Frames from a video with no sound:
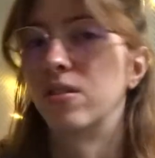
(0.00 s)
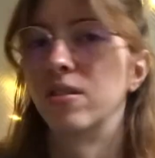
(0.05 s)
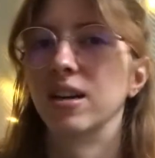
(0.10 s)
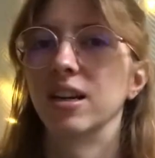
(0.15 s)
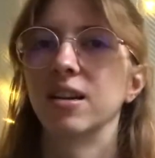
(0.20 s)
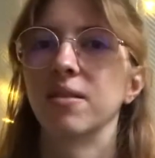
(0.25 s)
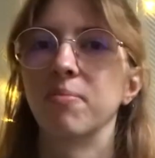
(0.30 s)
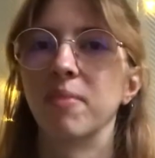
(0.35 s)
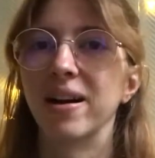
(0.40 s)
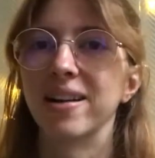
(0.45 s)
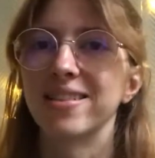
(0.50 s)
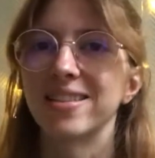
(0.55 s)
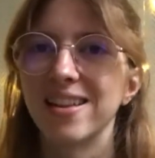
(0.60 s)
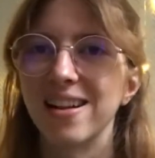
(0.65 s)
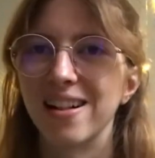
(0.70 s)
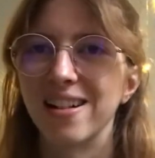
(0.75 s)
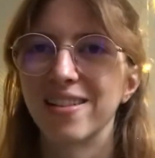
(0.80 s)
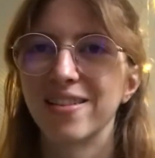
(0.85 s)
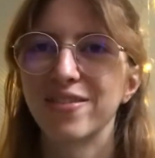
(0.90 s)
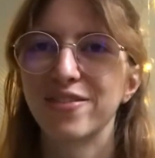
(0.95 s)
it
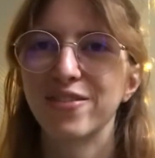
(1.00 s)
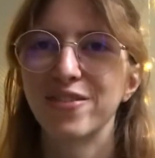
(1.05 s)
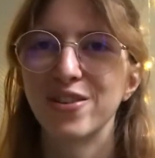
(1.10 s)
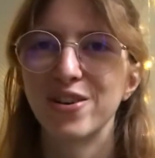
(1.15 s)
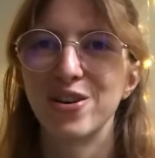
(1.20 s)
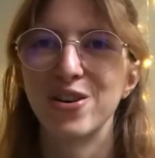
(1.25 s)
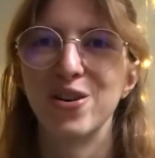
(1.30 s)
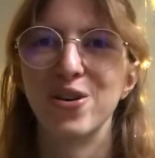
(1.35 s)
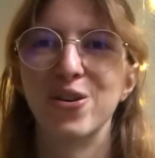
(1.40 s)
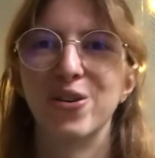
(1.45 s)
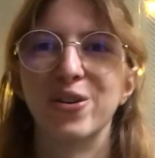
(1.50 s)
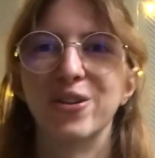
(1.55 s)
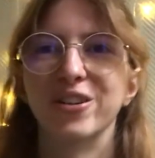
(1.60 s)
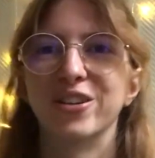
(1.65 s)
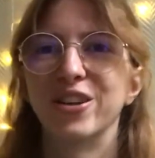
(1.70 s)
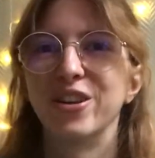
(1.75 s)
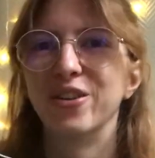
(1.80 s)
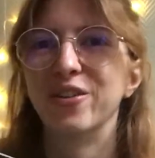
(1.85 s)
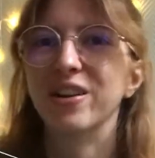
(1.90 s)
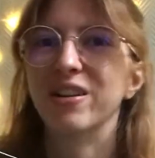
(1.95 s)
myself or the
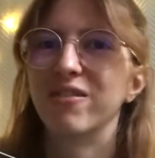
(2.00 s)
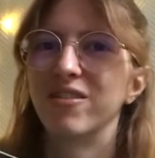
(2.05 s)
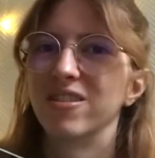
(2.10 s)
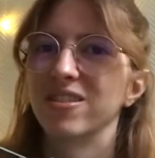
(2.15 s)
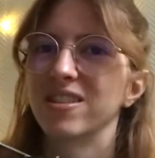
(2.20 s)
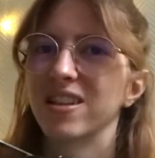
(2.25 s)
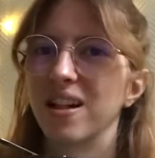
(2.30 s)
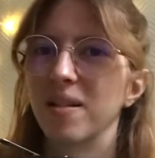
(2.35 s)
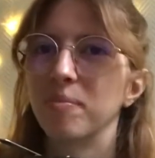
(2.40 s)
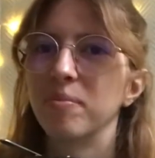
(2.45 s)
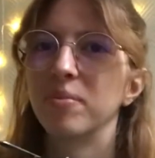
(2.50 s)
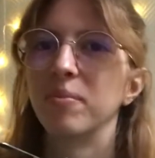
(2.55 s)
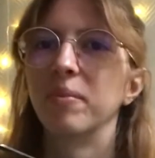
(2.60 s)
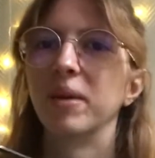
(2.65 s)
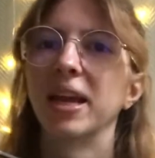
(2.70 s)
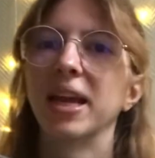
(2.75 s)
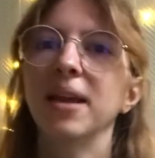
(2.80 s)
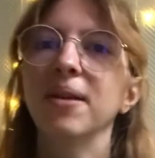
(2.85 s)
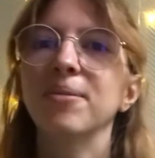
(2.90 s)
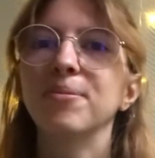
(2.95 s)
universe helped
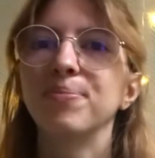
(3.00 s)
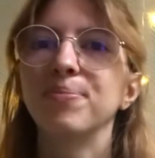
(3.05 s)
me.